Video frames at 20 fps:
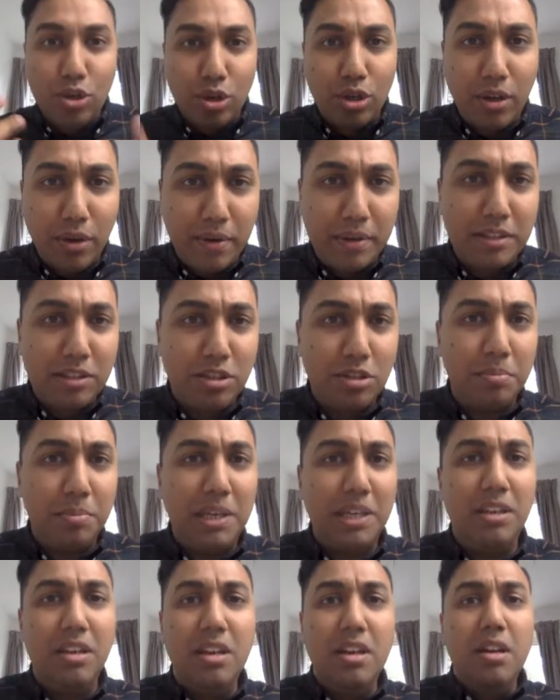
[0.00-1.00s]
going to
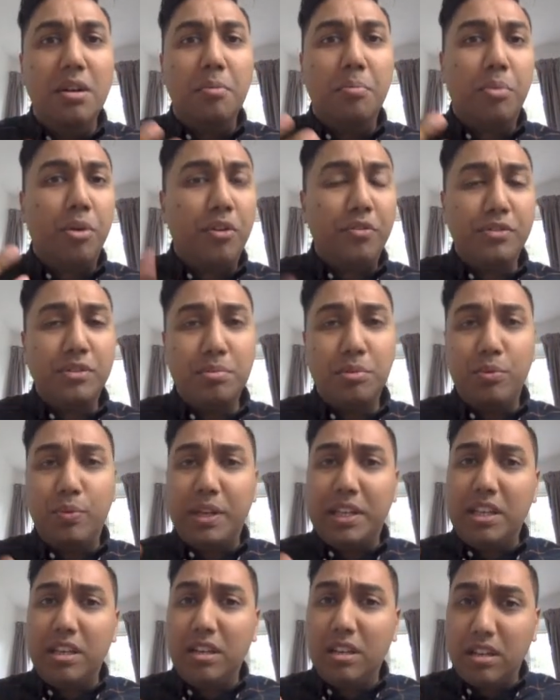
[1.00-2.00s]
be profitable,
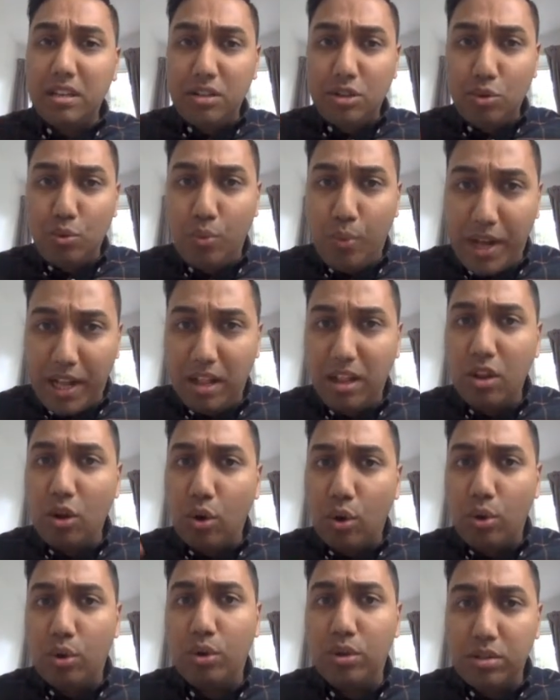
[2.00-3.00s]
whether you're going to do well
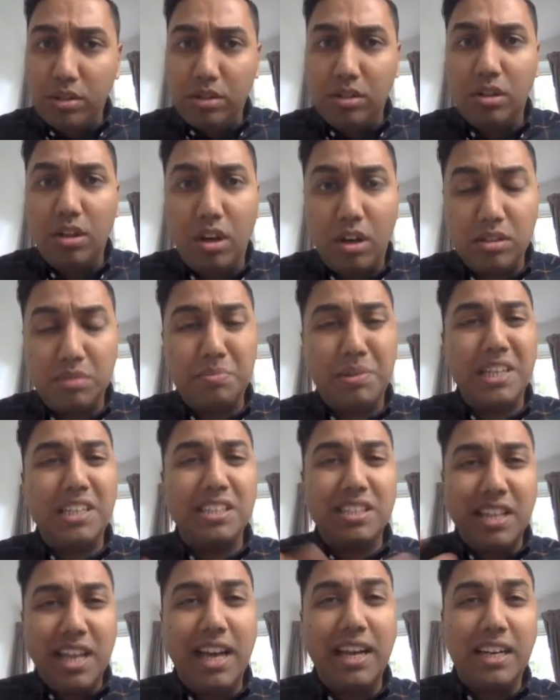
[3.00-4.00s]
or not. But
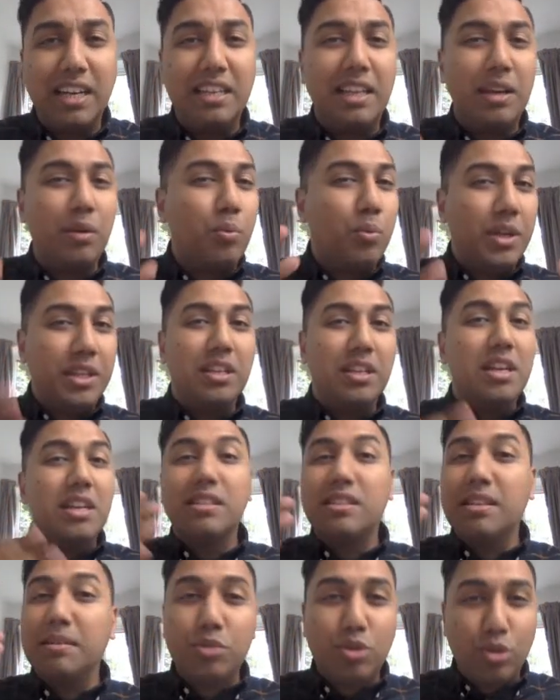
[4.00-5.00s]
it's likely that with
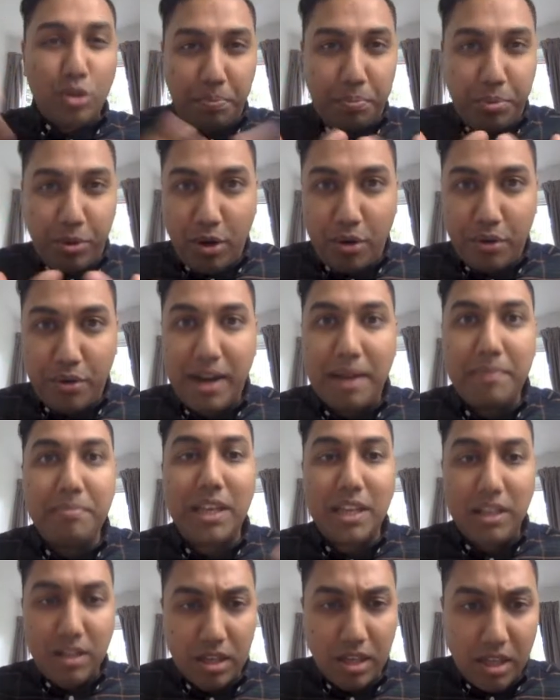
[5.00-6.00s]
some sort of program
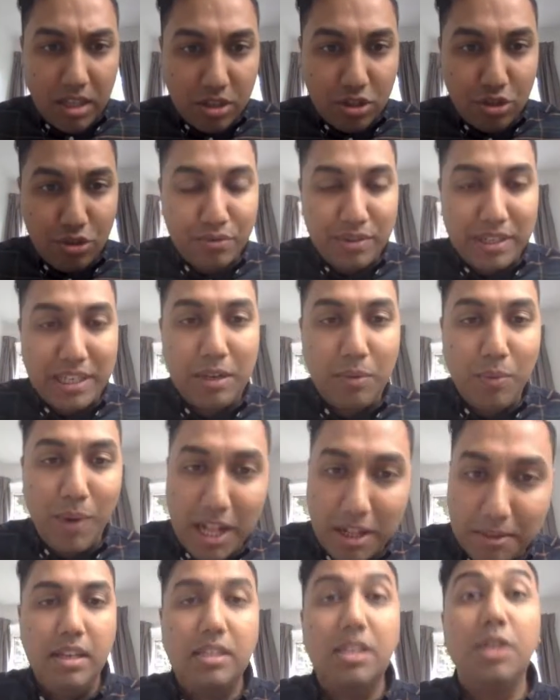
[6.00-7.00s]
that you're going to do really
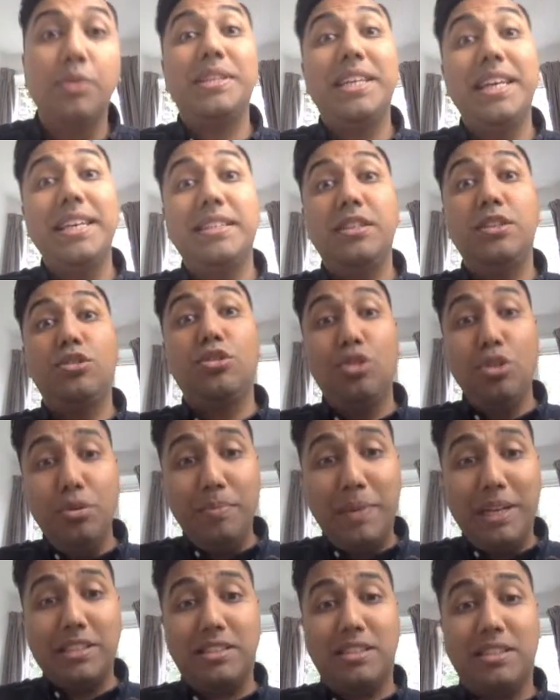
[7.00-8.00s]
well. So it takes you 2
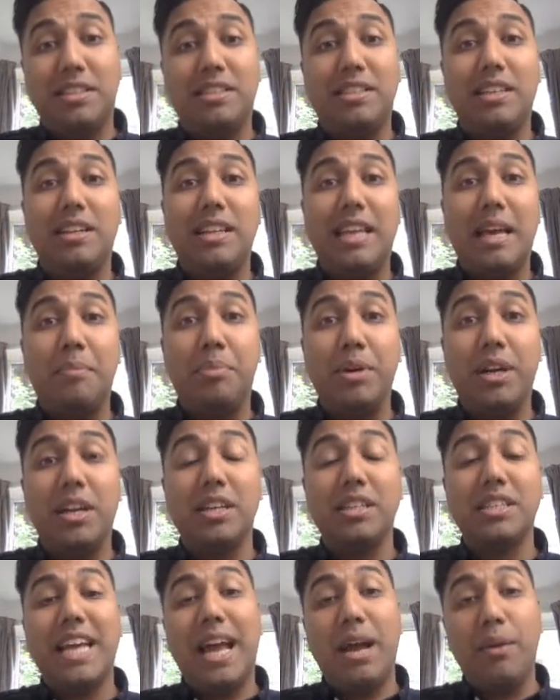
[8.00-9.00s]
months to sell that
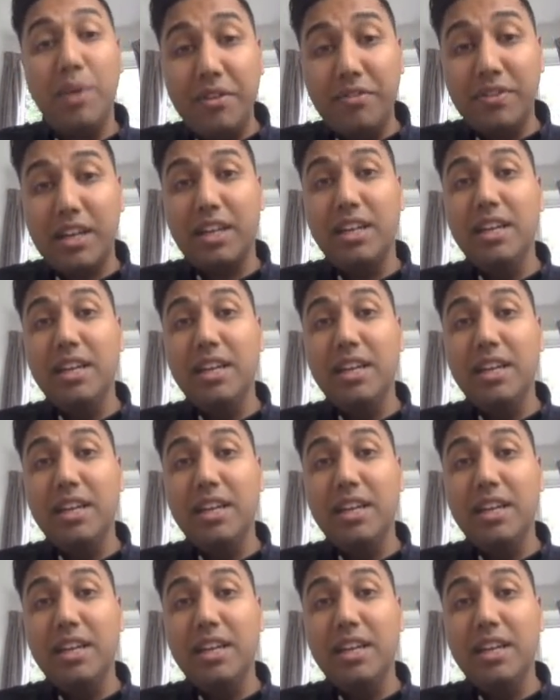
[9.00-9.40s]
product. However,